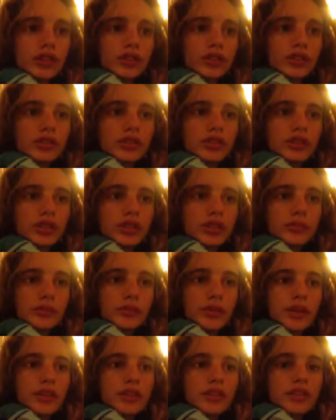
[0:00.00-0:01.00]
6
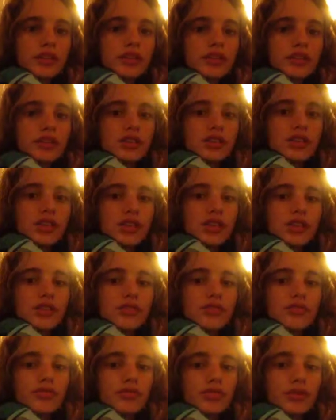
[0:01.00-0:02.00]
months,
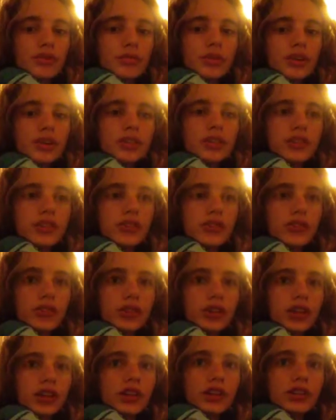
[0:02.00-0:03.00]
3 weeks, and
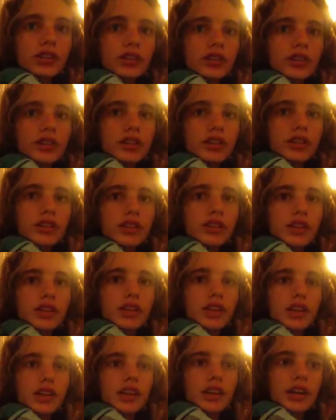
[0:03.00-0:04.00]
3 days clean,
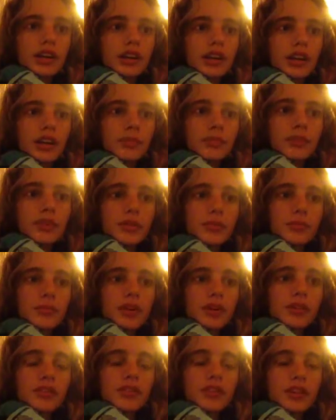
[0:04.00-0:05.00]
and I'm really
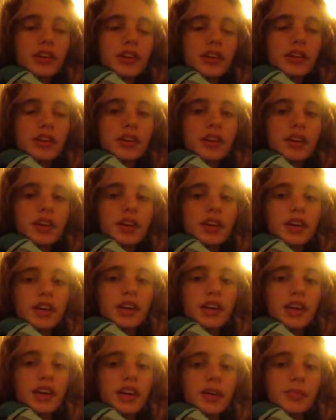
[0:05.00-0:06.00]
proud of that. And
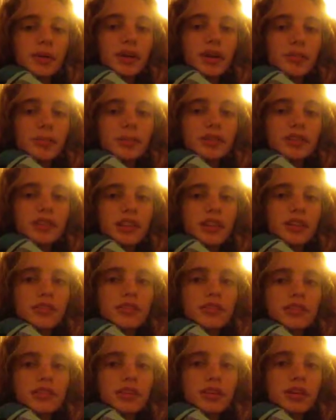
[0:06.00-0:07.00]
I have my ups and
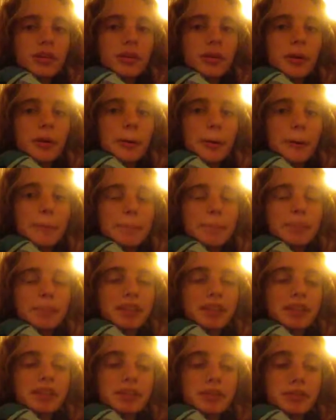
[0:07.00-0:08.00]
downs still,
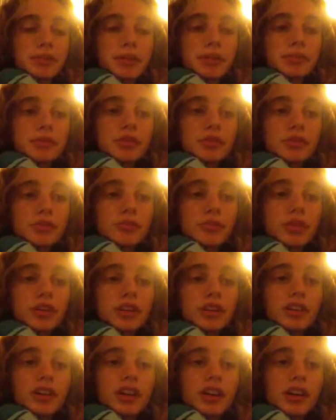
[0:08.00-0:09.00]
and sometimes I do want
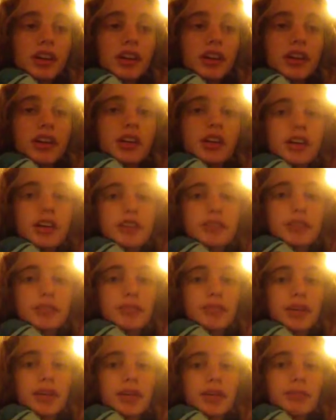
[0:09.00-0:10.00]
to cut.
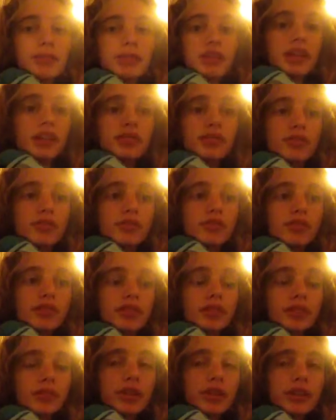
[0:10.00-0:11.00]
Sometimes I do feel
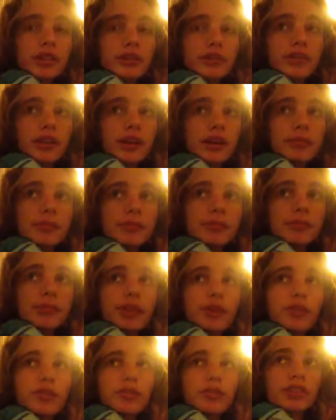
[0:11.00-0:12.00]
depressed. Sometimes I'm
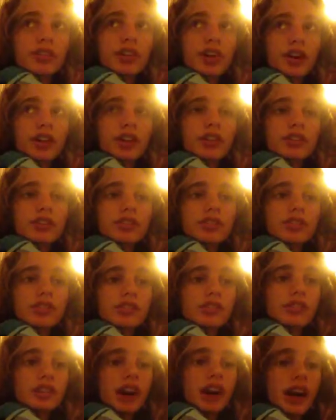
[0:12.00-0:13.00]
like, oh god, I should
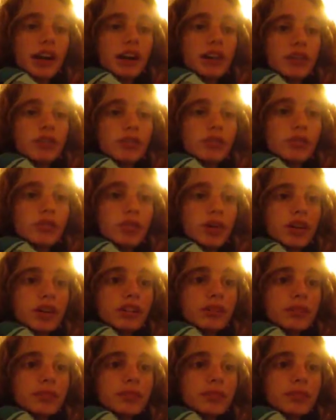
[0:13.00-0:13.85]
just die. And you know what?